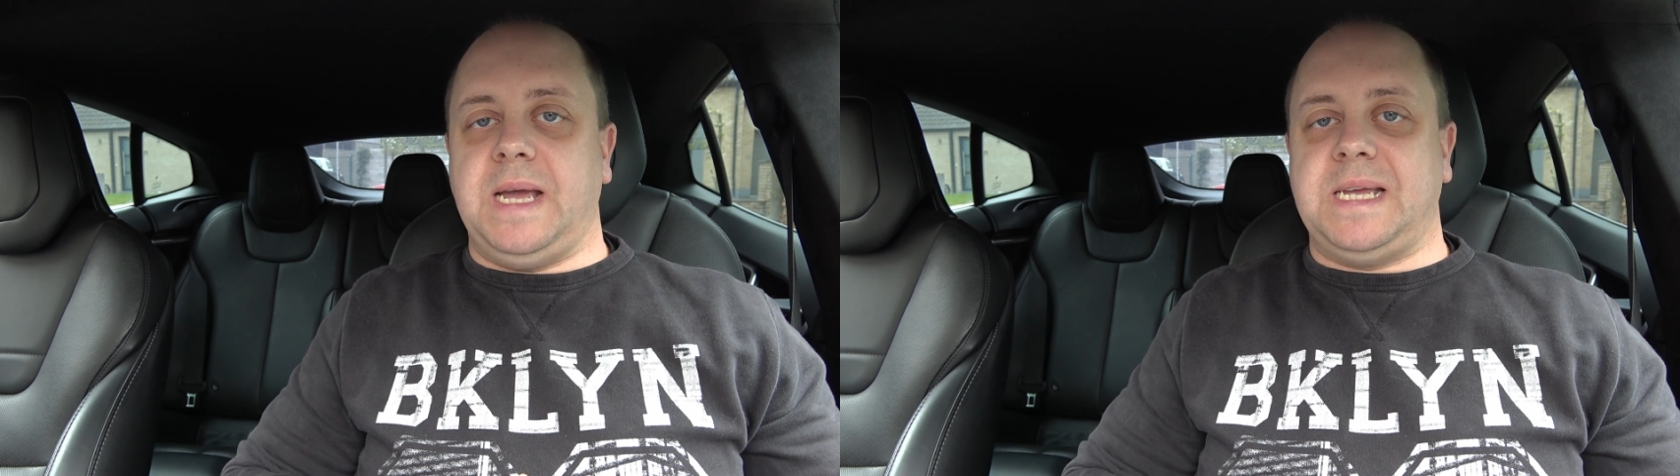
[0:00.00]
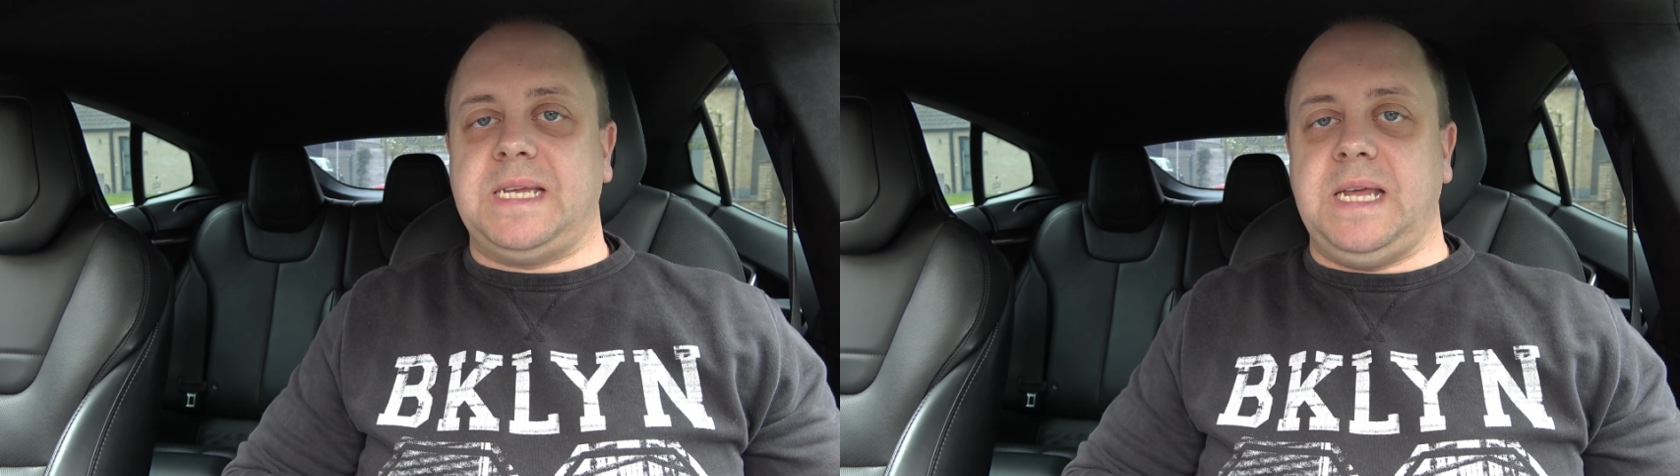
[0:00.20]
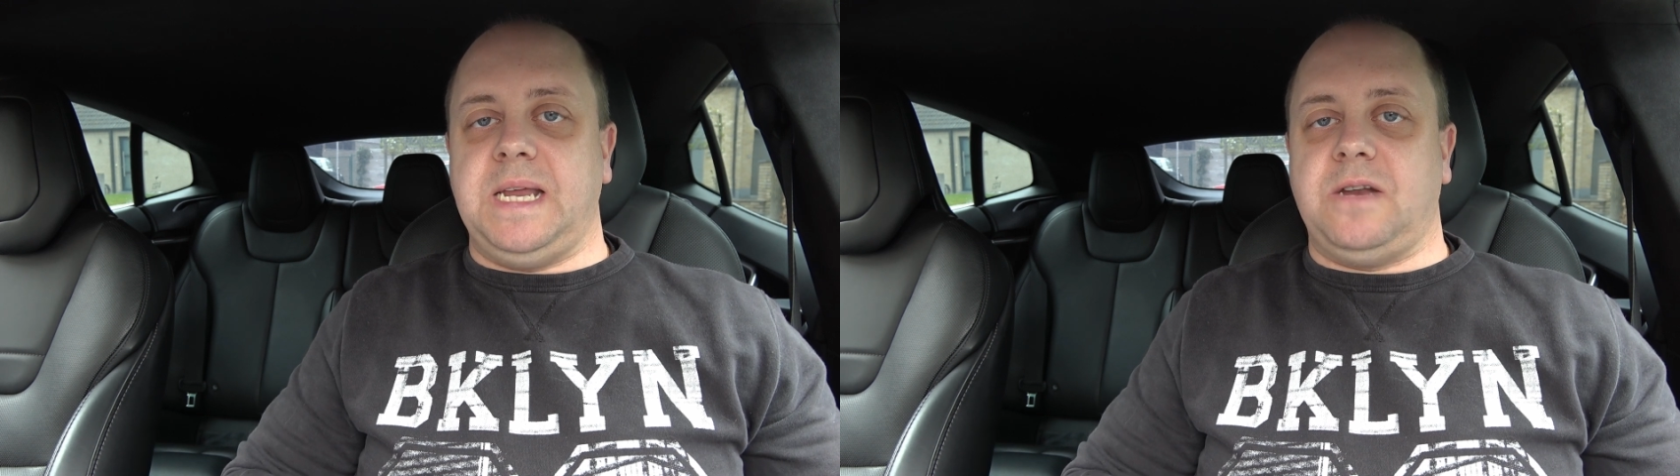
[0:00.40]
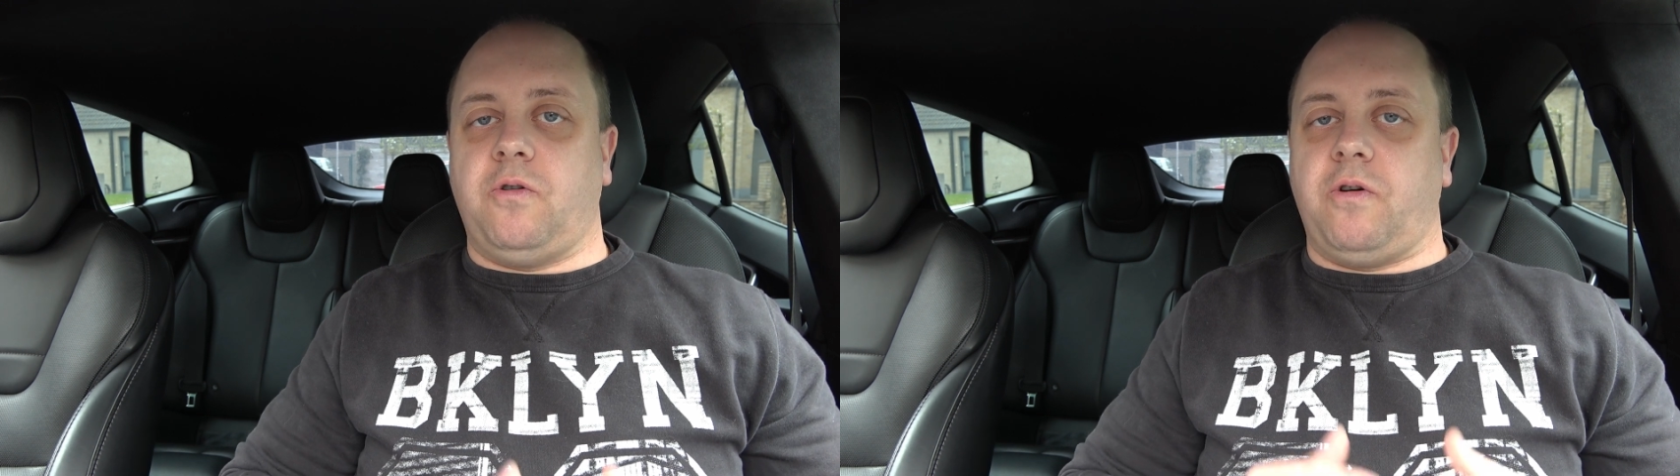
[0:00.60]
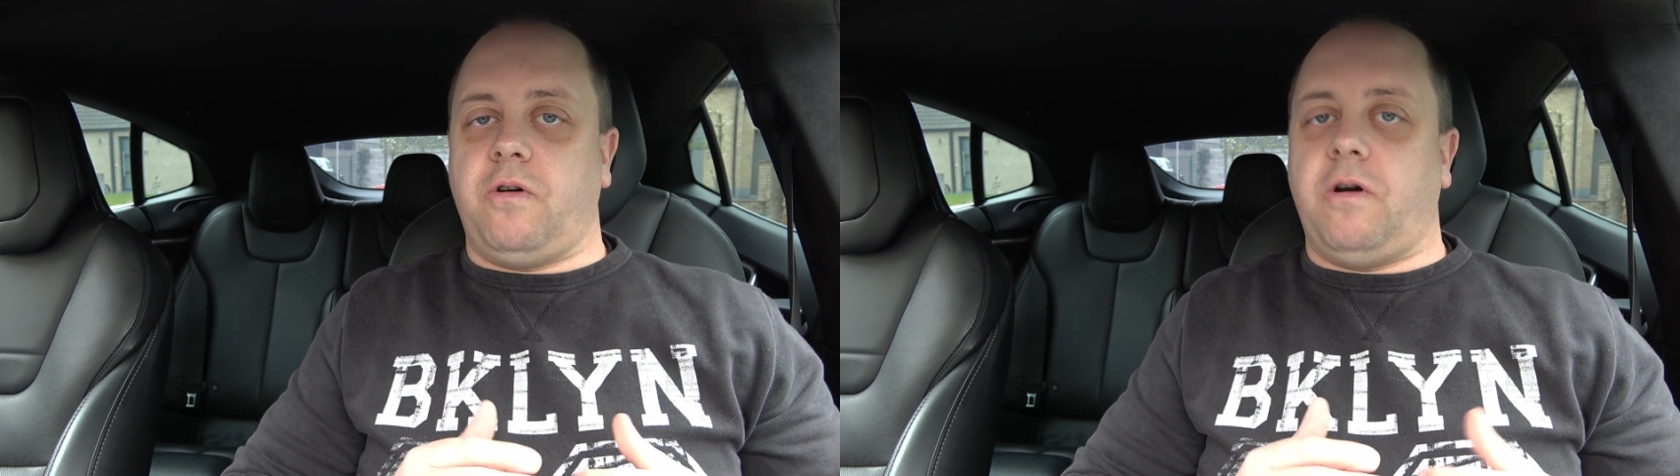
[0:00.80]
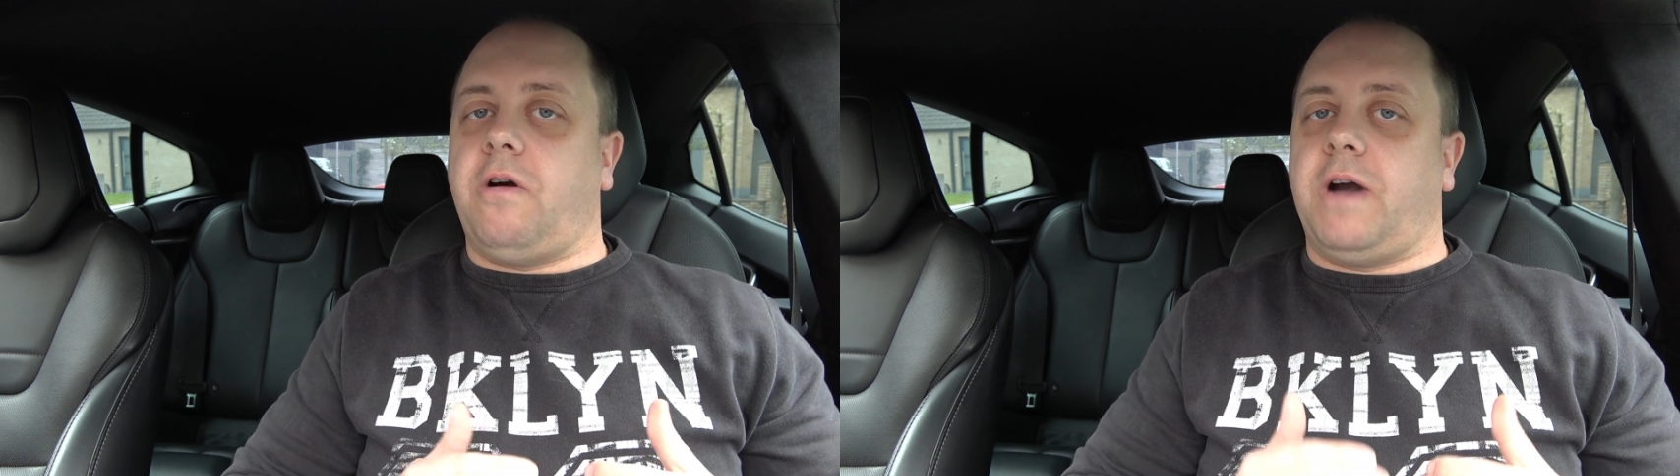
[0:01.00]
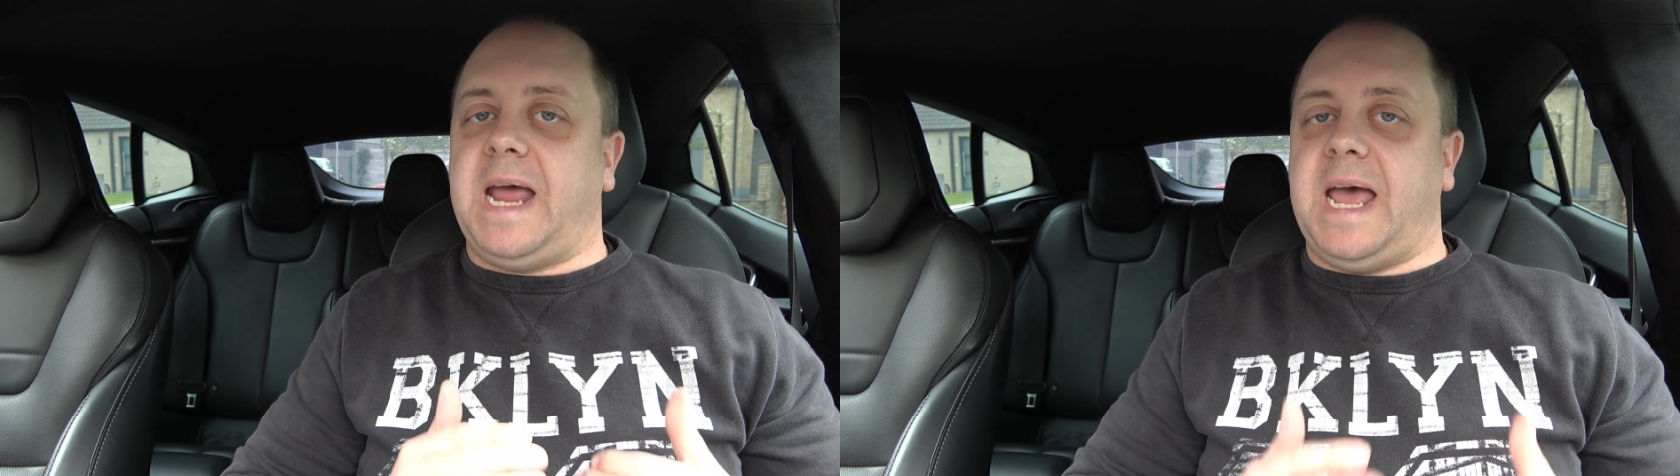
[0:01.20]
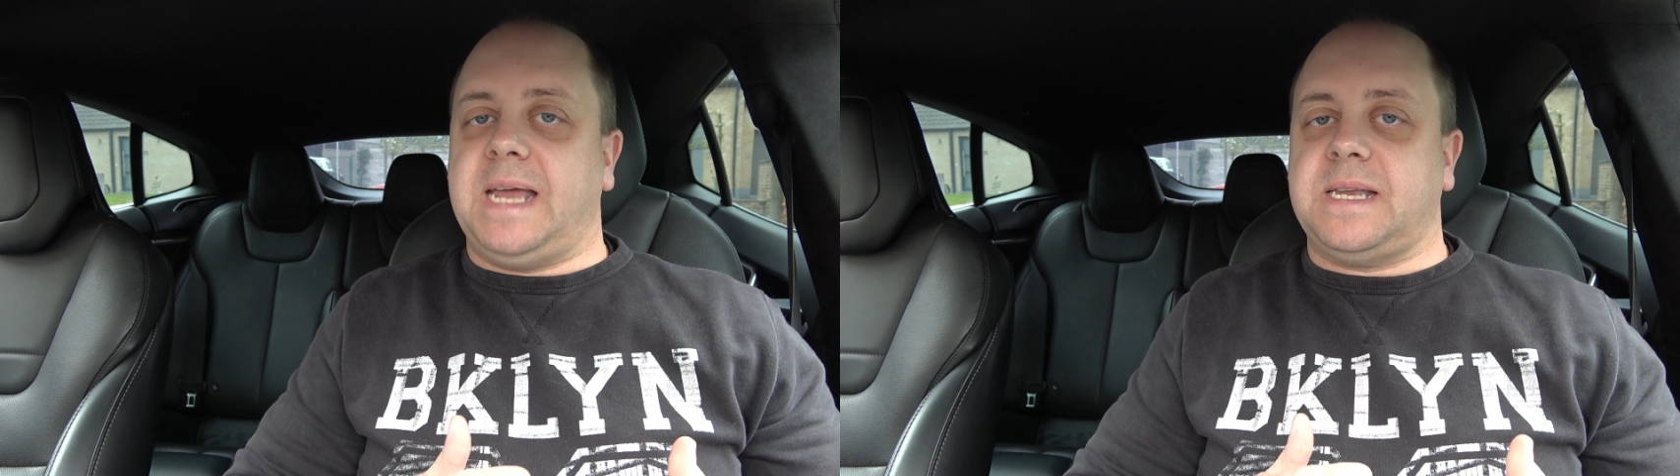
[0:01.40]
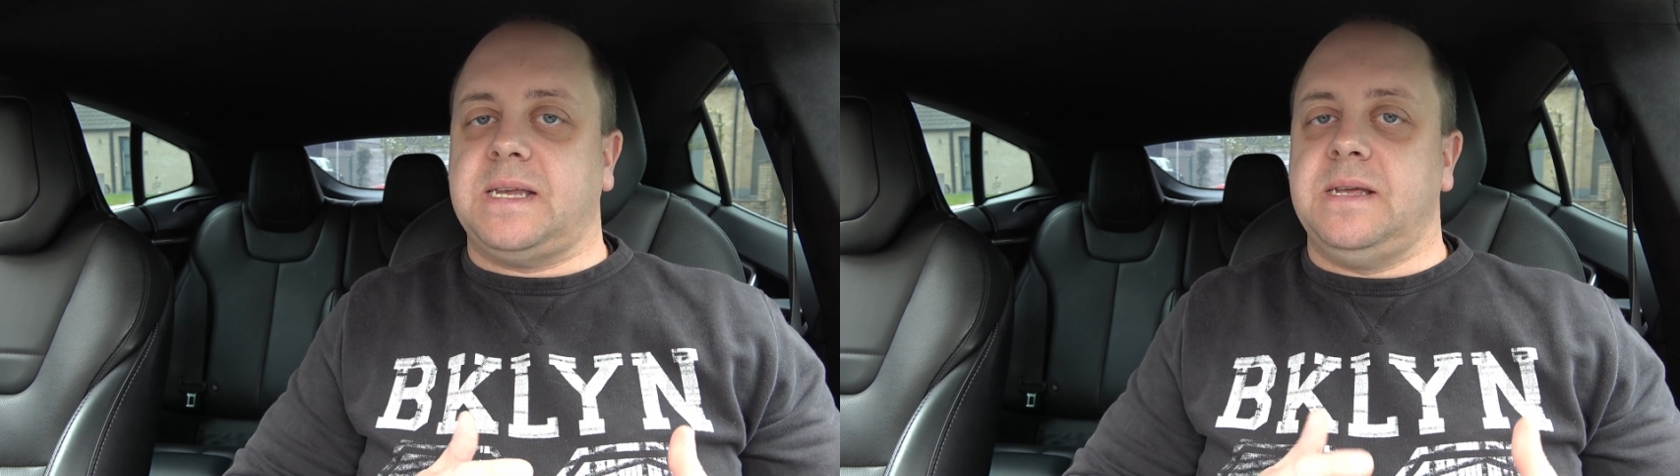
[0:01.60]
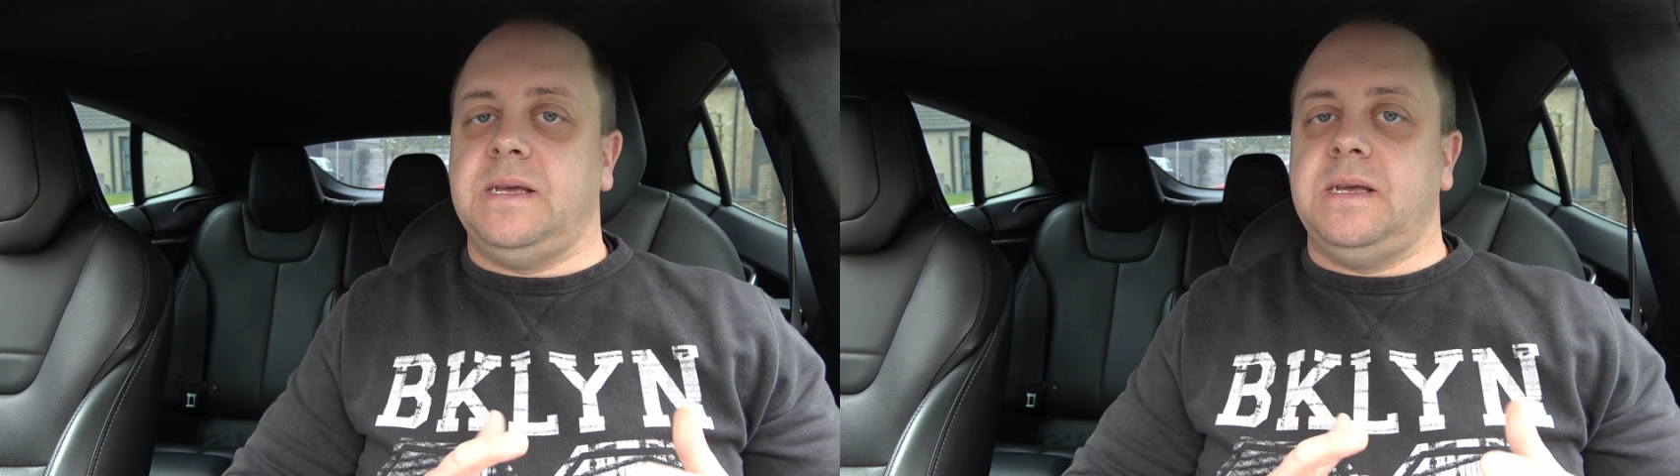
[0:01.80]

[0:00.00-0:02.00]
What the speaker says: exceed or are at